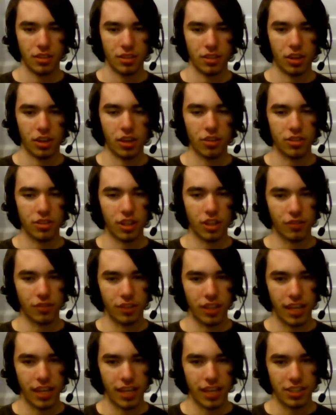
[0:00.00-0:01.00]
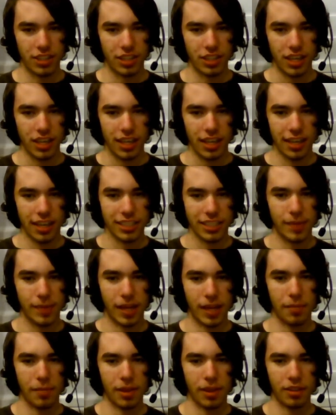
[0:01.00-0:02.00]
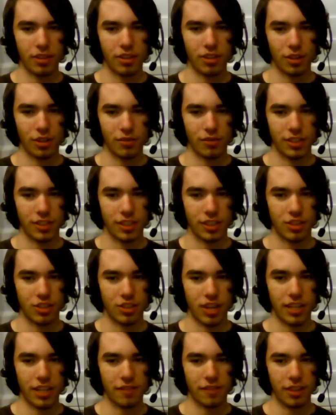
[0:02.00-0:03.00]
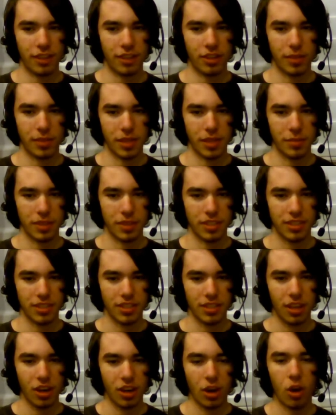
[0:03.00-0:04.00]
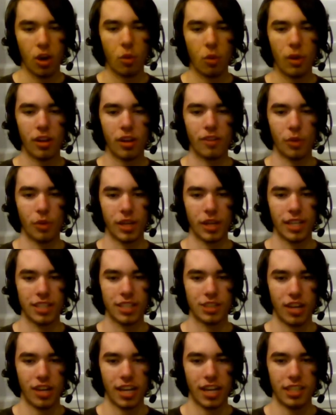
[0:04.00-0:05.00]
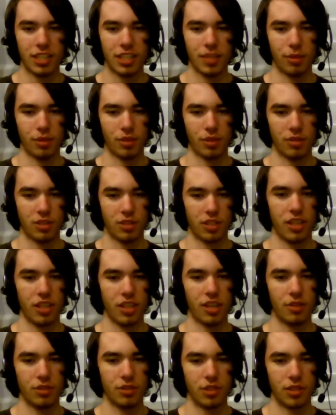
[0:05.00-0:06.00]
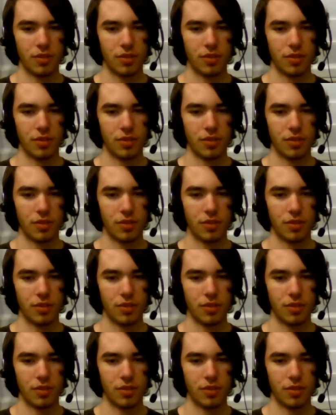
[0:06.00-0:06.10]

Called Dolphin Dash, it is about a mother dolphin trying to find her babies, all while avoiding trash and pollution in the ocean.